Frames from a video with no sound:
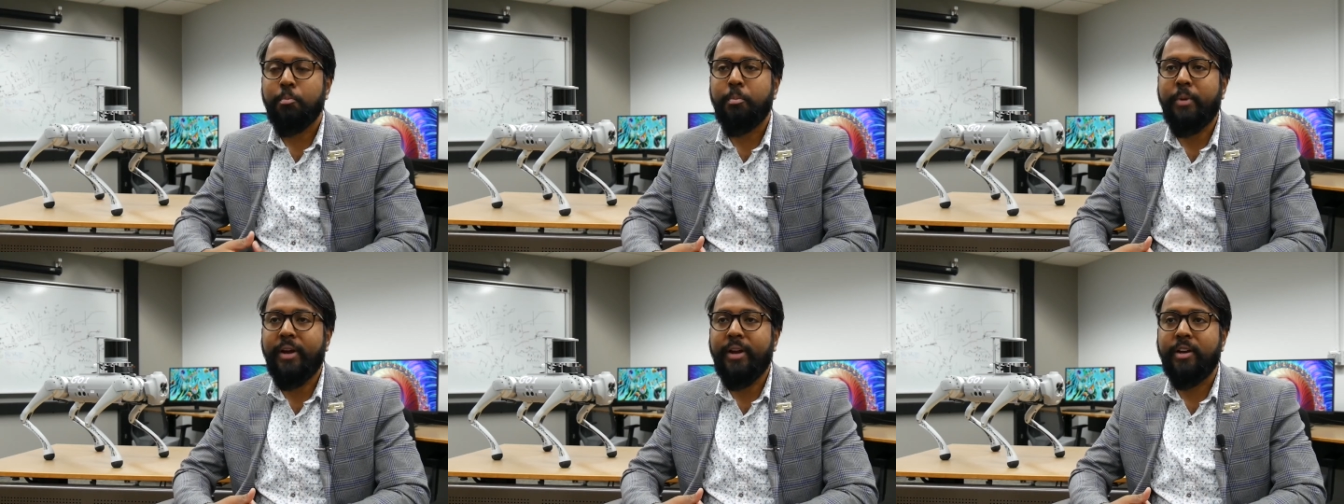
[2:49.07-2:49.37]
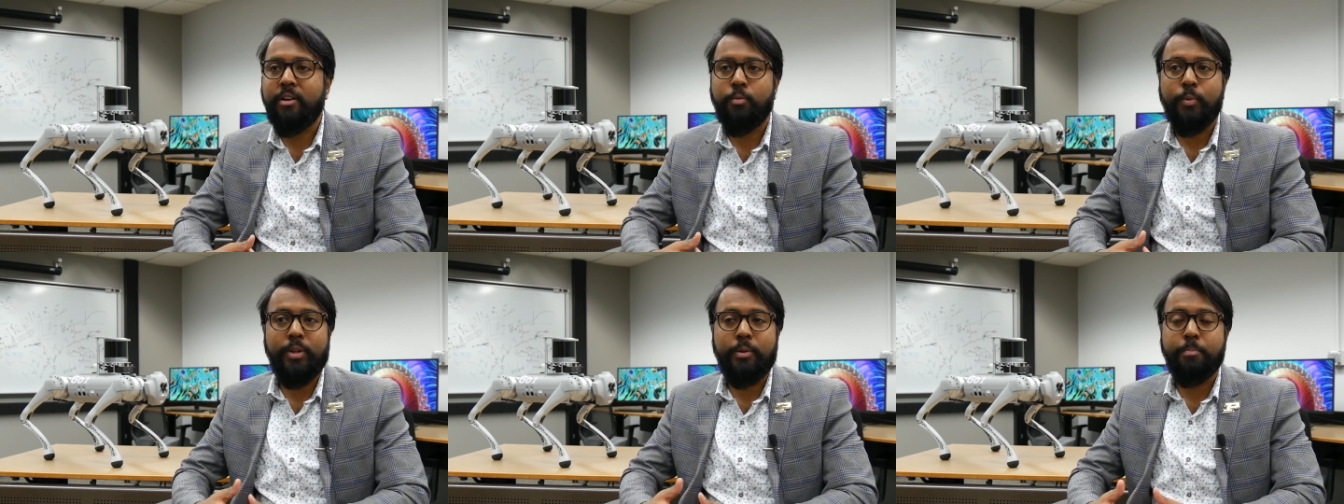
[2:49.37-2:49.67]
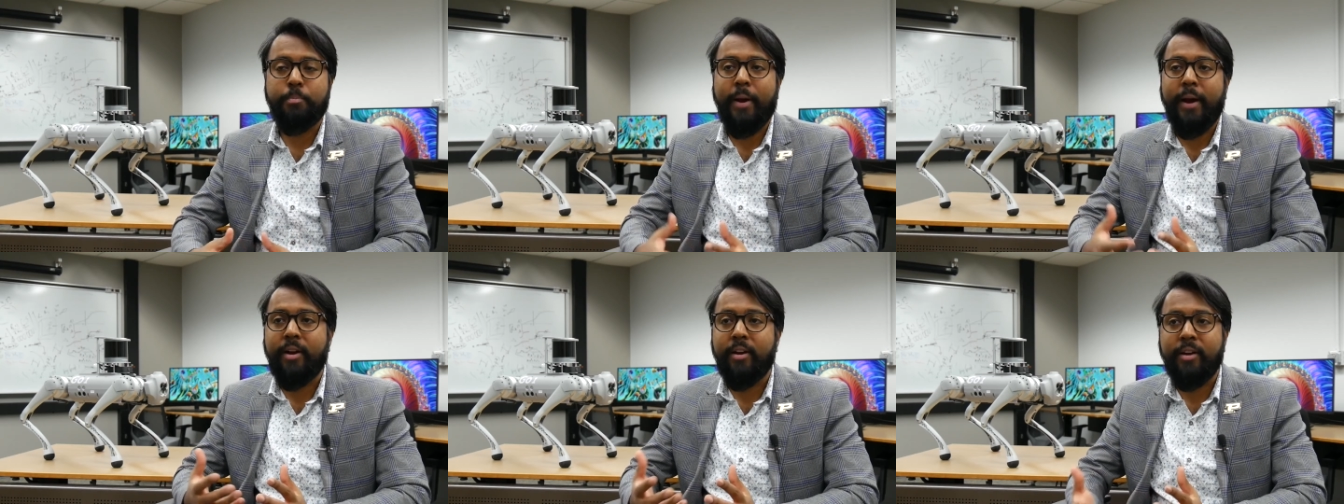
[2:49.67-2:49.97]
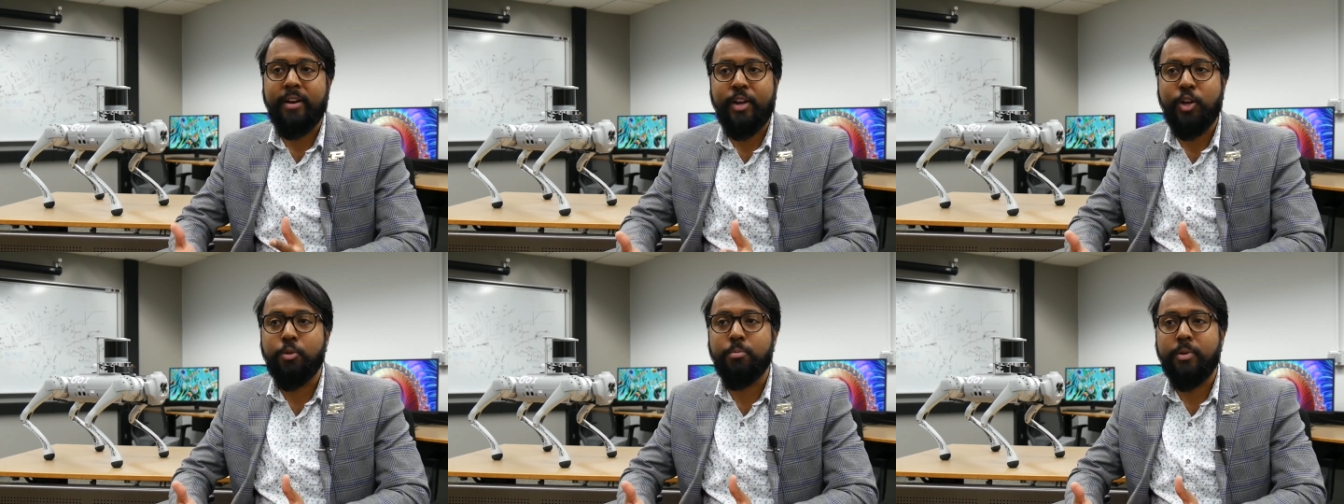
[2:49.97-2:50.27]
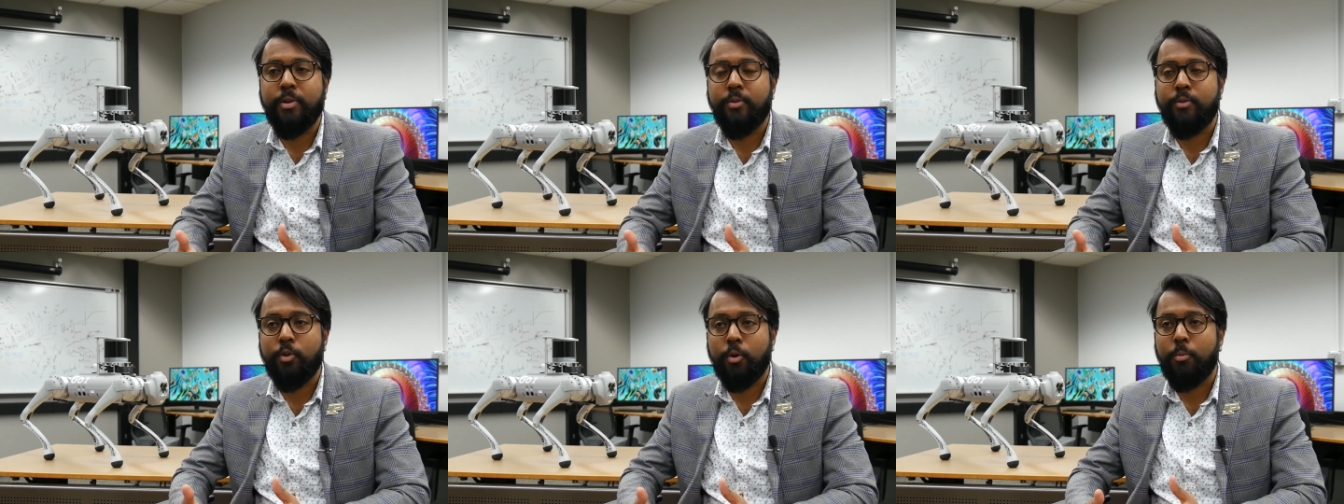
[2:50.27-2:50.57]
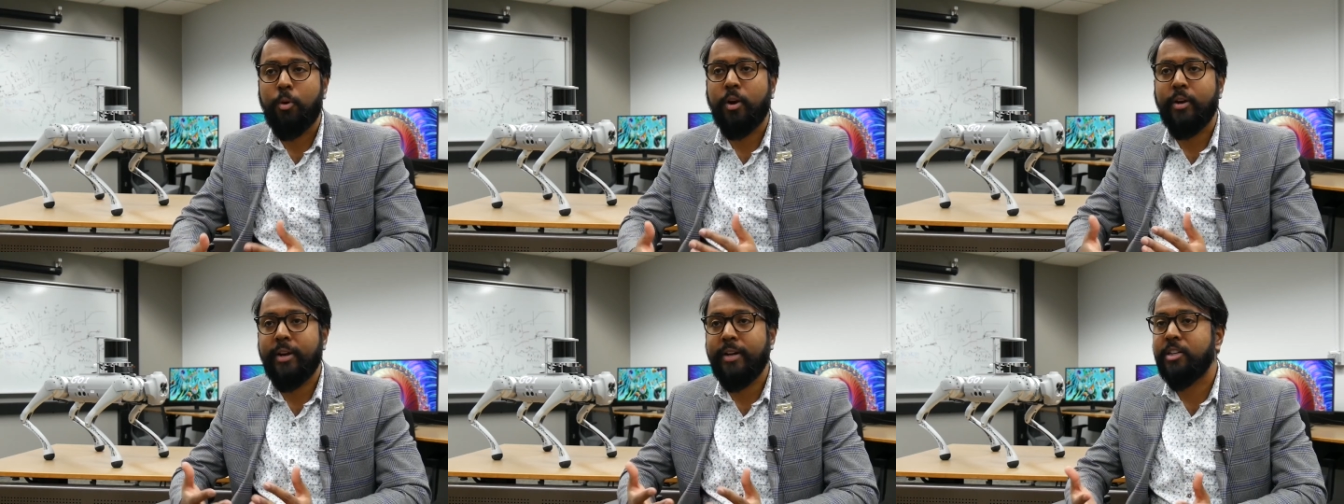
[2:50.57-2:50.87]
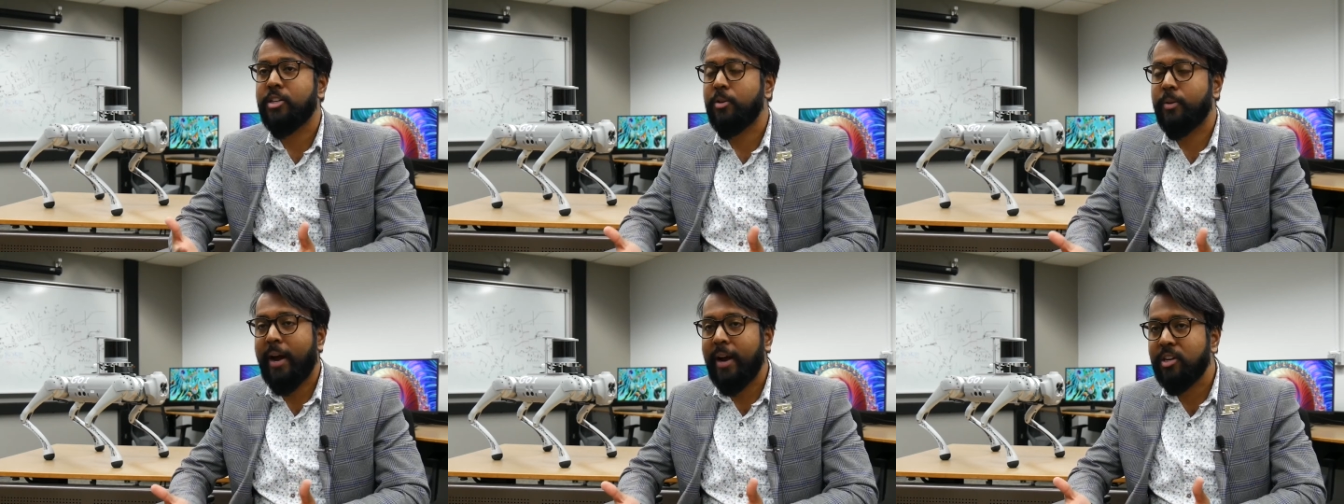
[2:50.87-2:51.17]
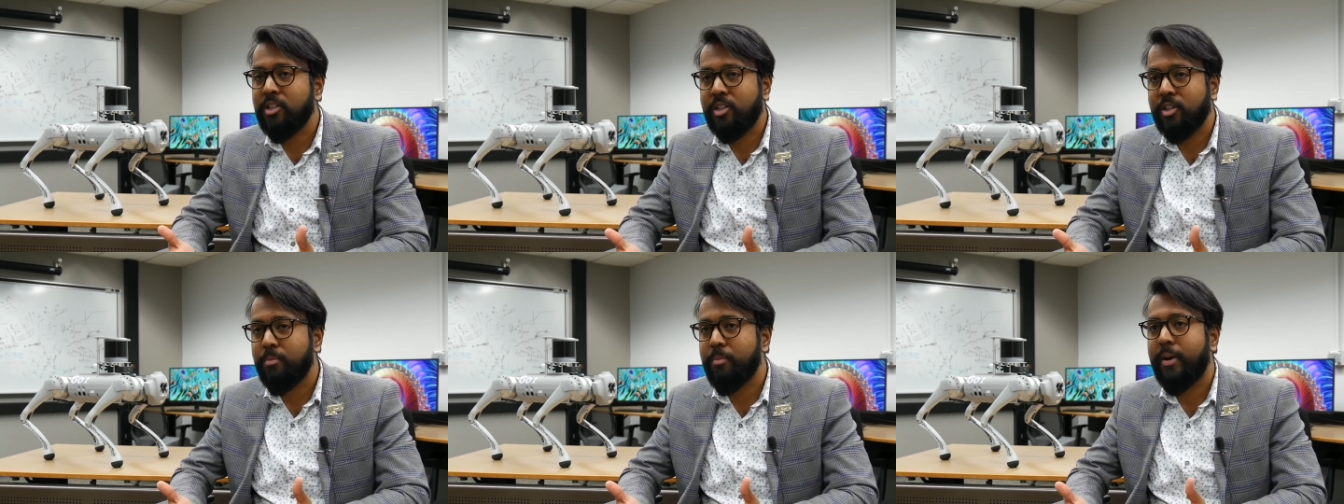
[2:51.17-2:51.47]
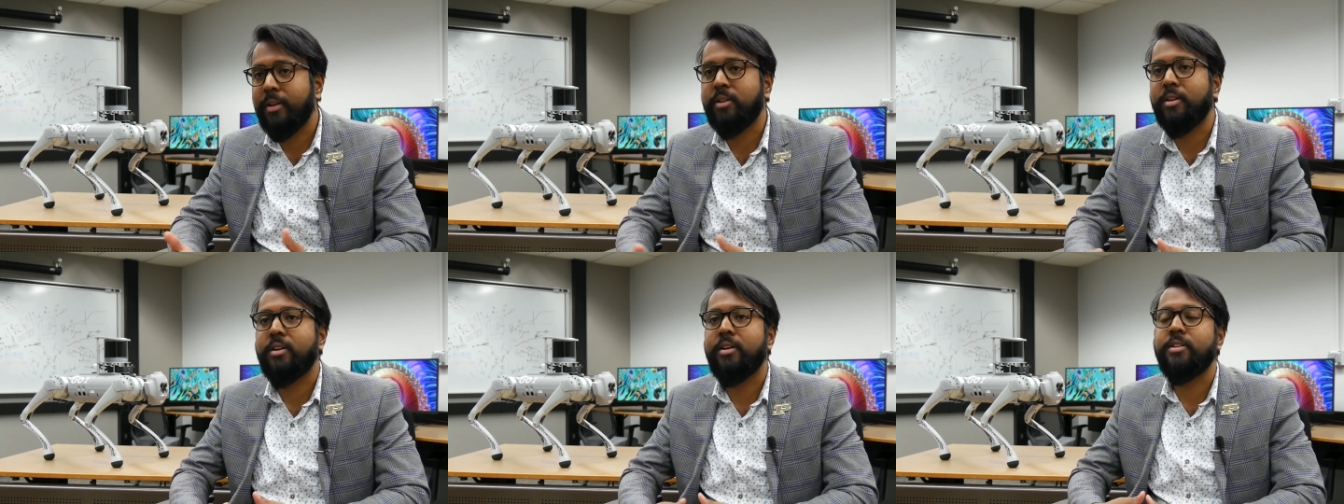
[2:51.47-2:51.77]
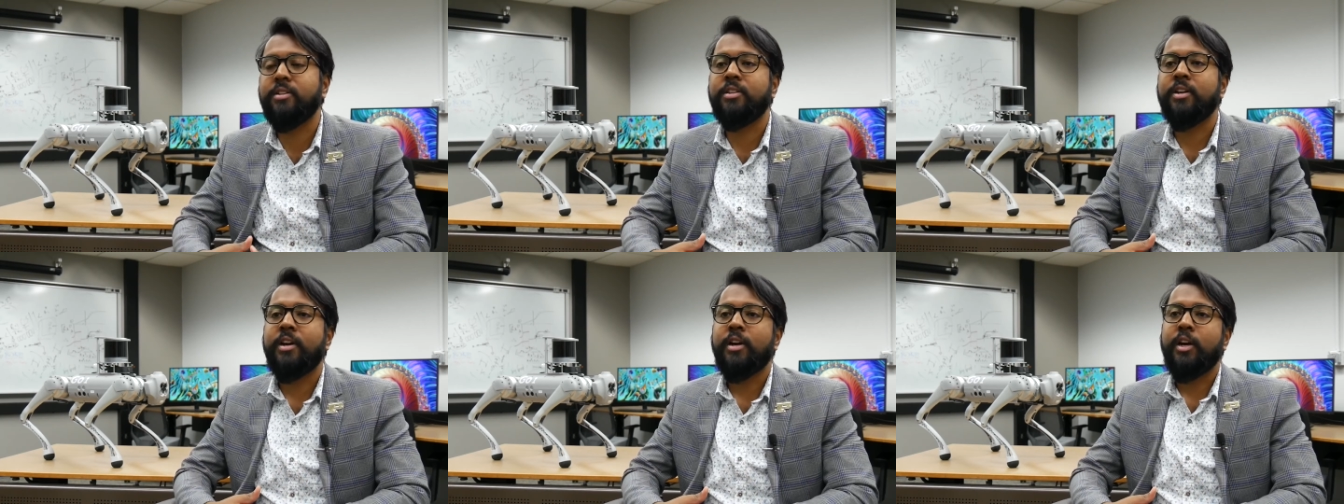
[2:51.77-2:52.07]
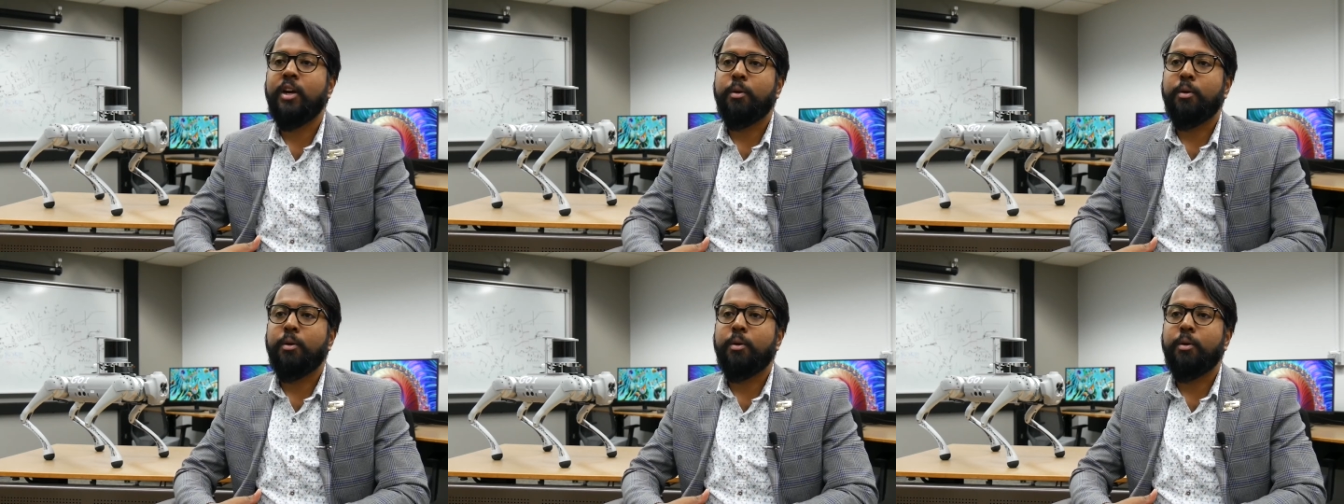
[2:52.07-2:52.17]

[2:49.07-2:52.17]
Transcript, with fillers: be it with better human robot interaction methods,